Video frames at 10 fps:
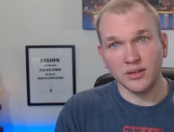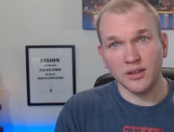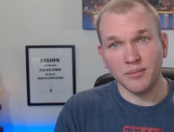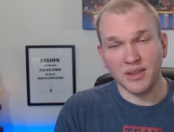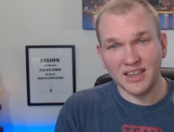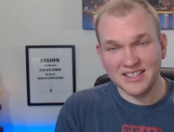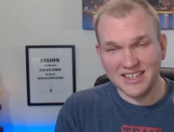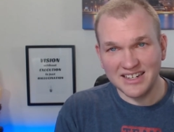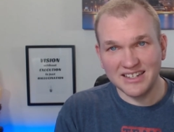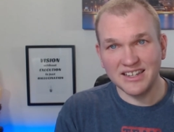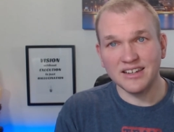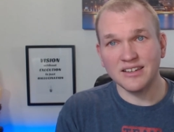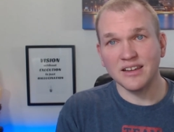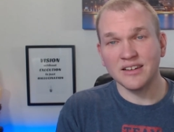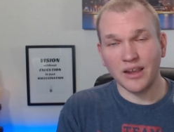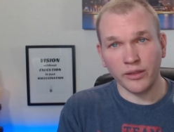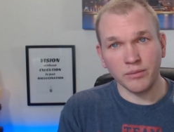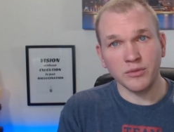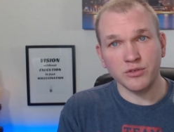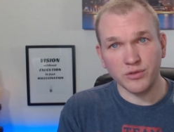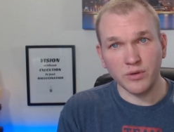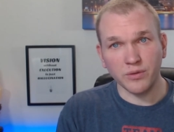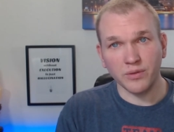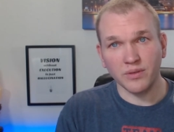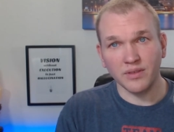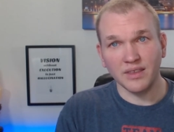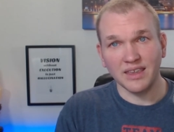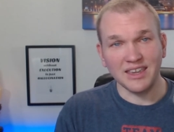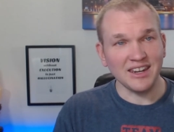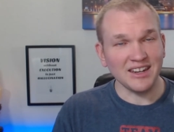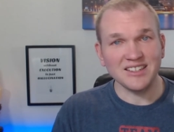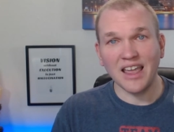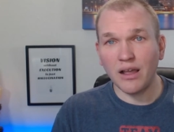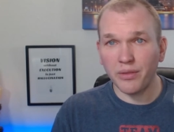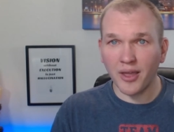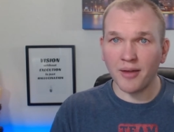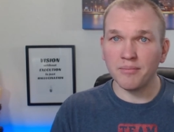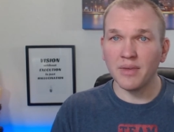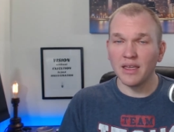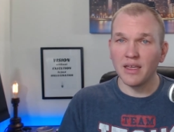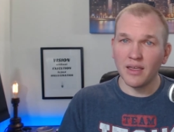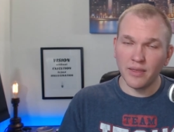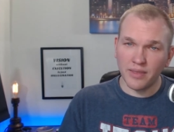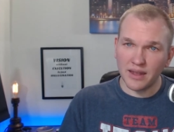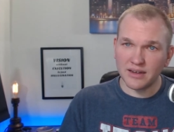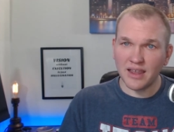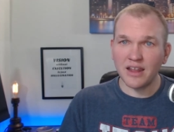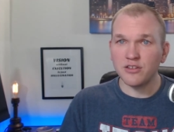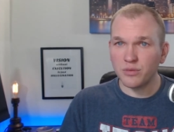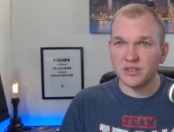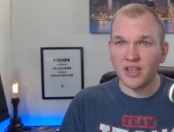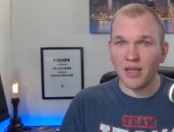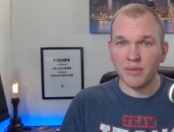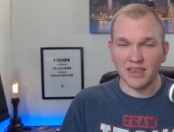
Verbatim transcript: because he didn't tell them the truth. He didn't tell them that danger was coming.